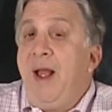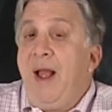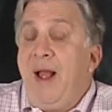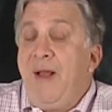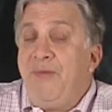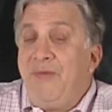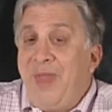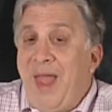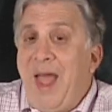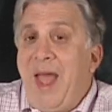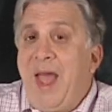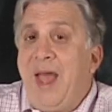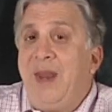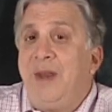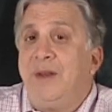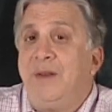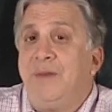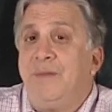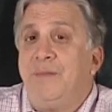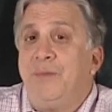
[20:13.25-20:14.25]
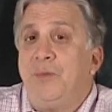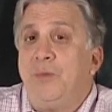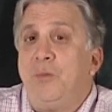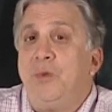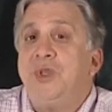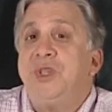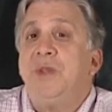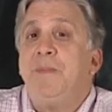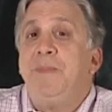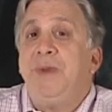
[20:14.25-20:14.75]
And that
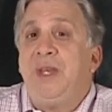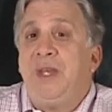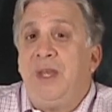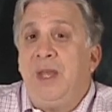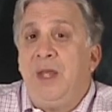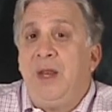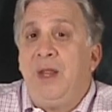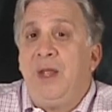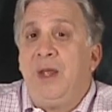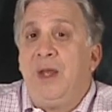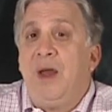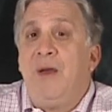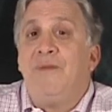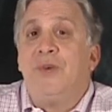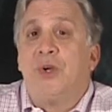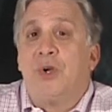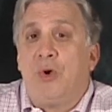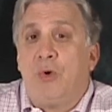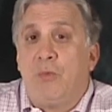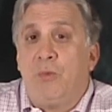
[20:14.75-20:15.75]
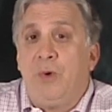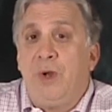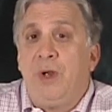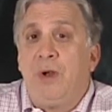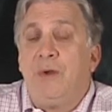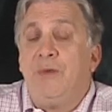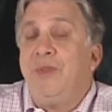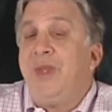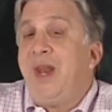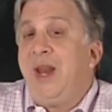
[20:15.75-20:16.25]
was the beginning of a
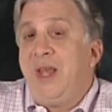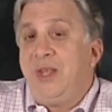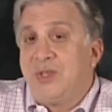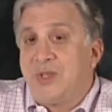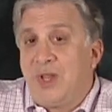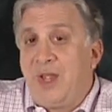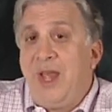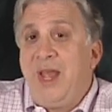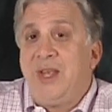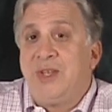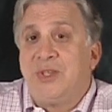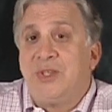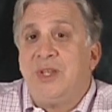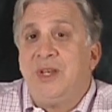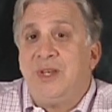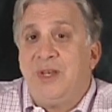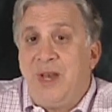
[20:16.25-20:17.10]
career that has lasted